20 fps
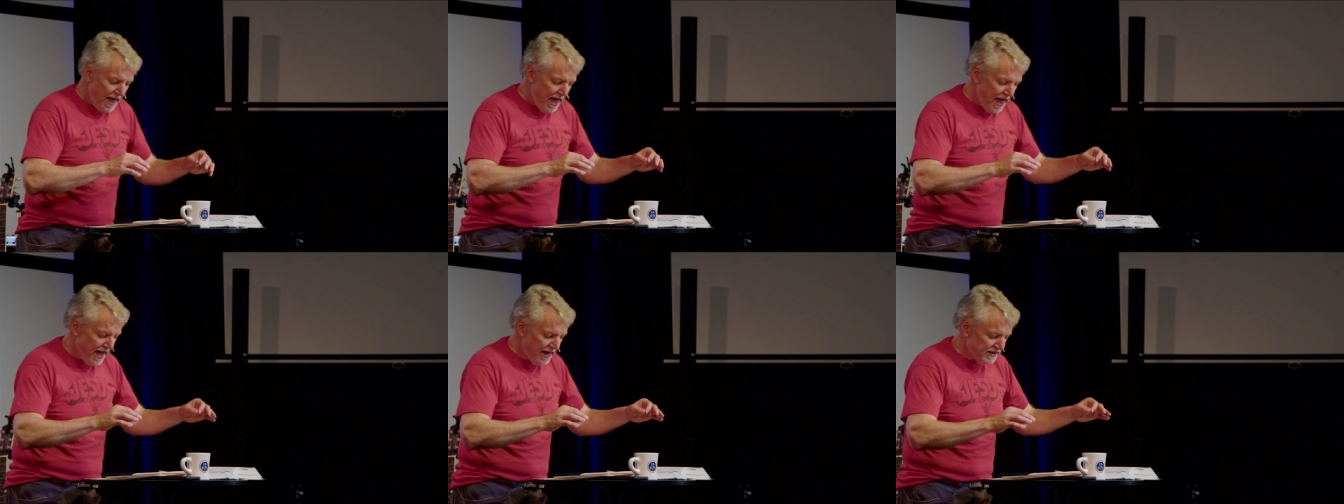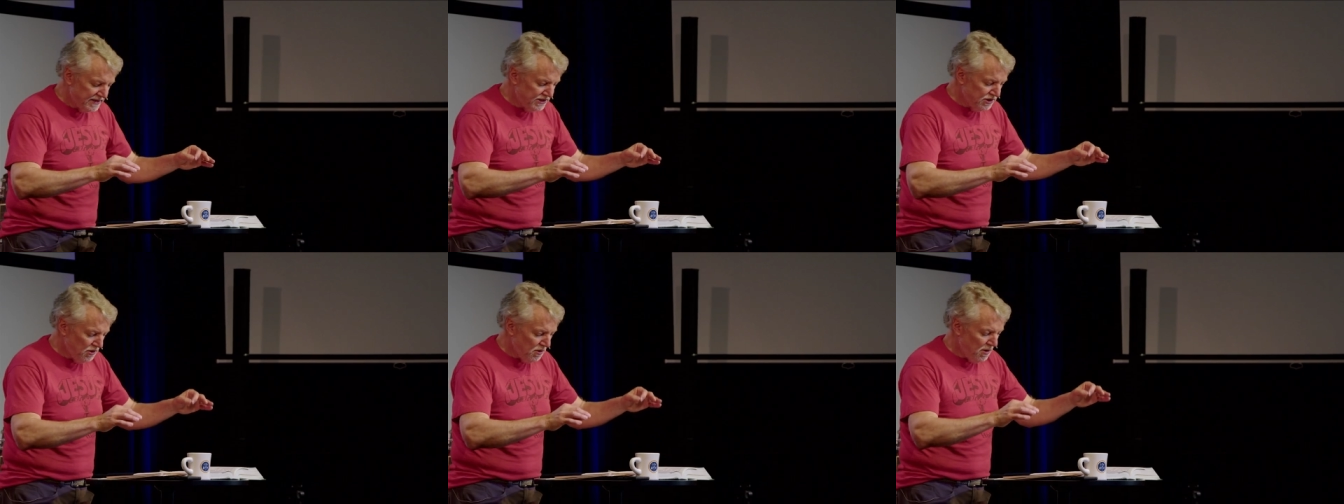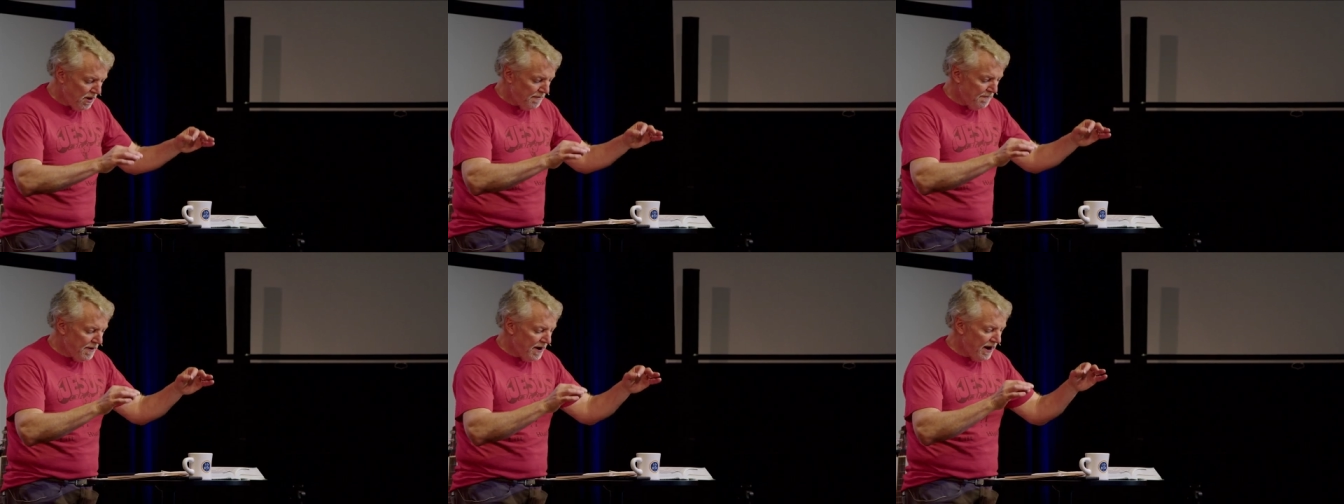And
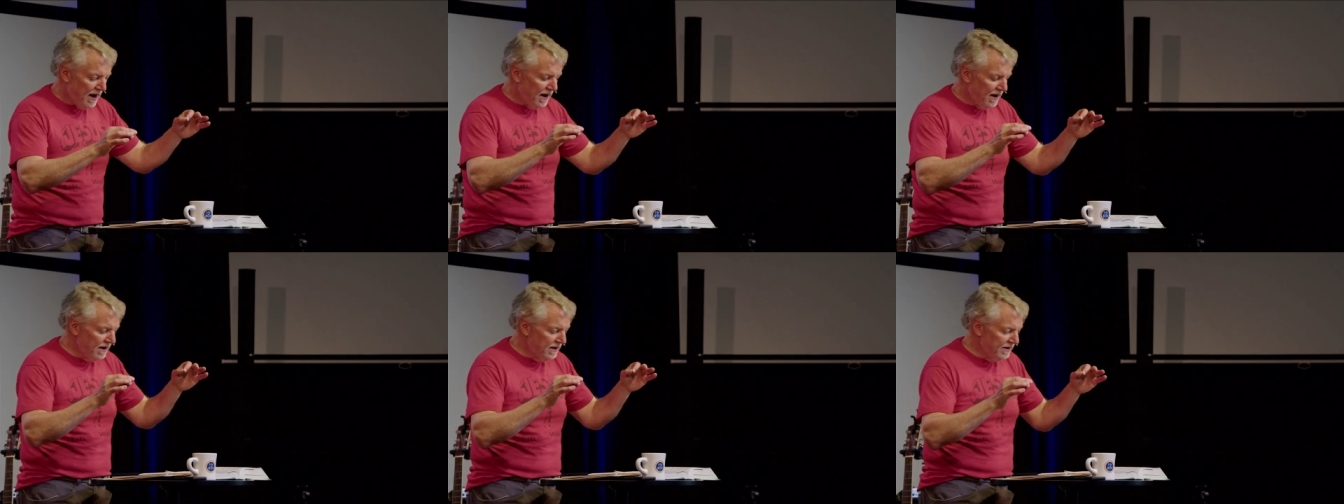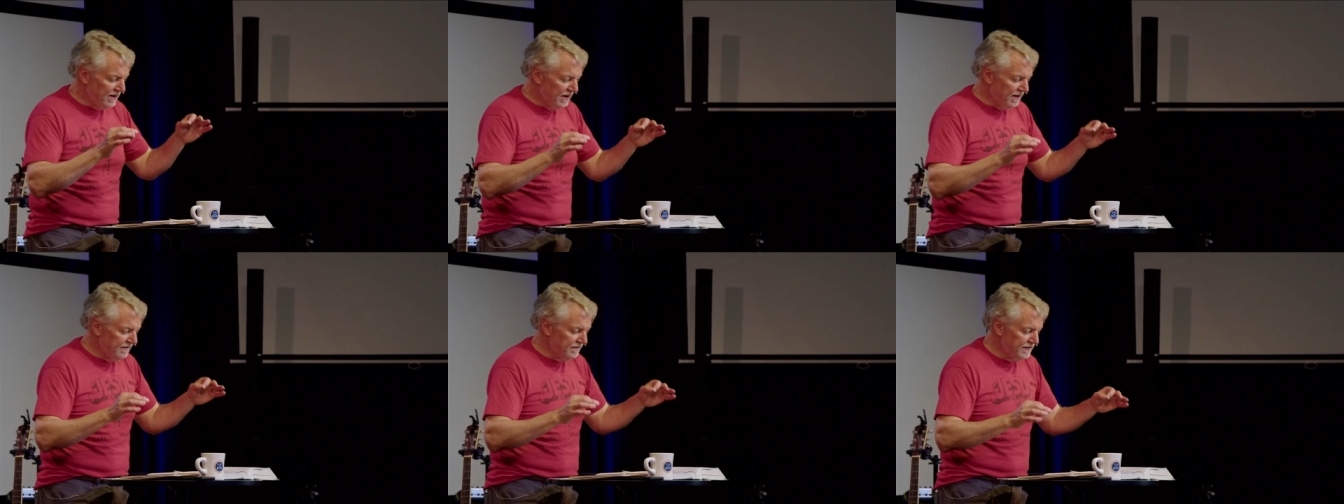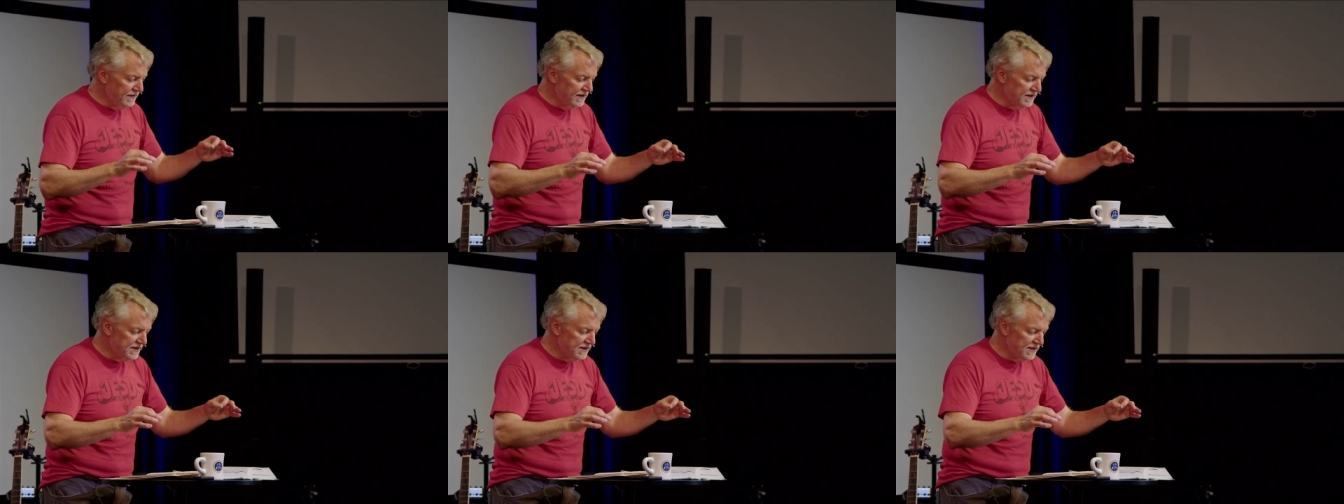so, a part
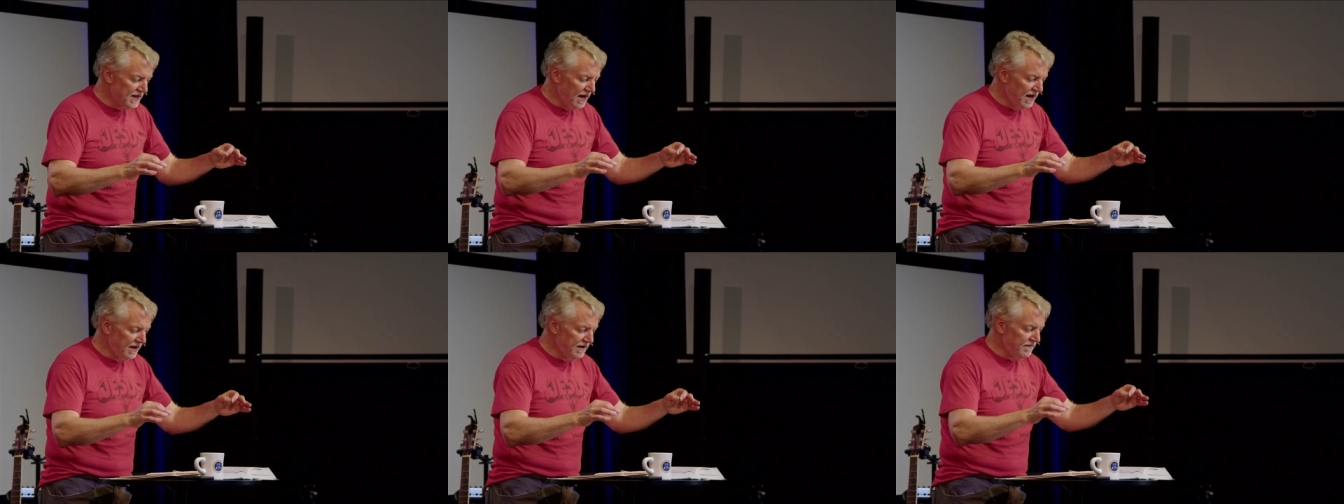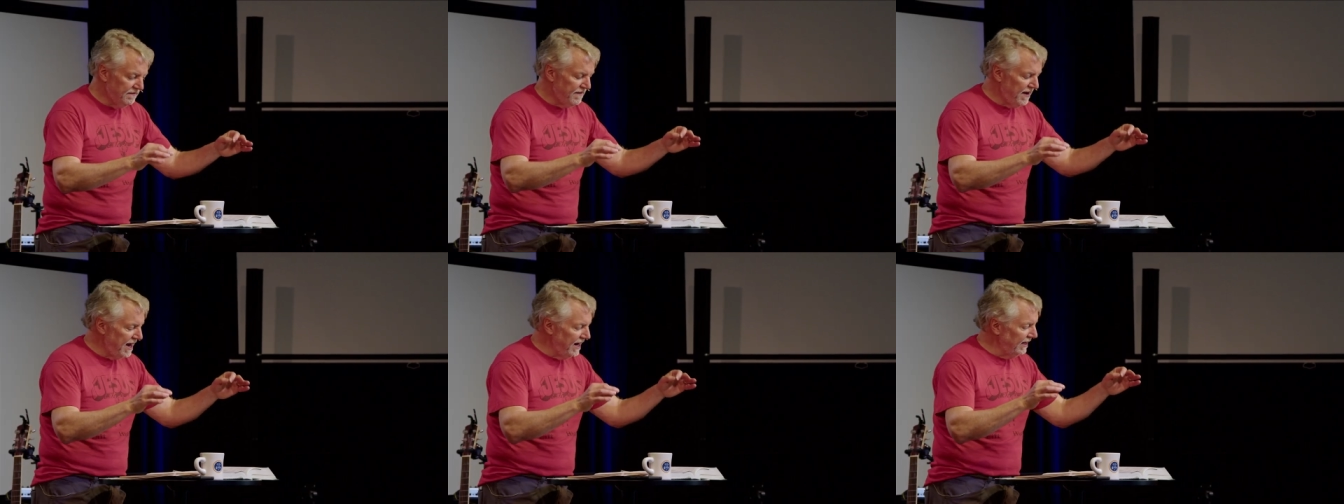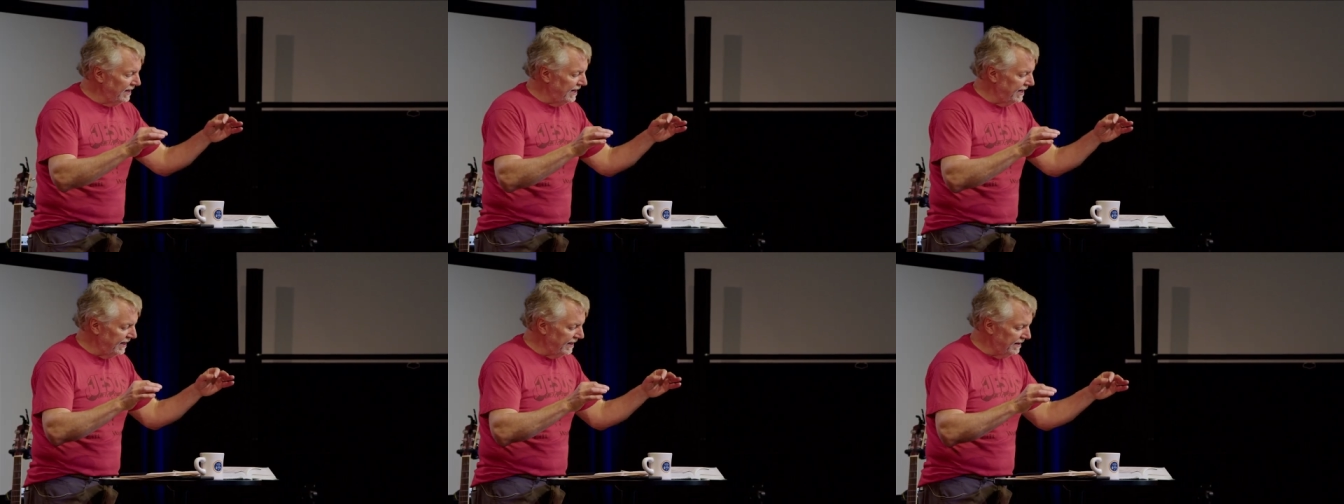of this
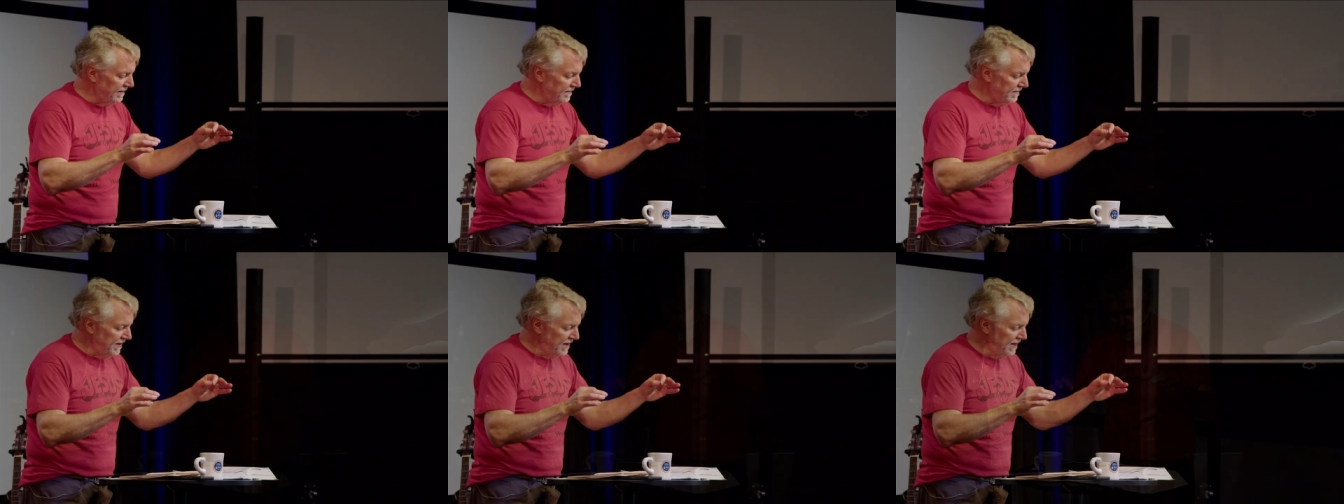unveiling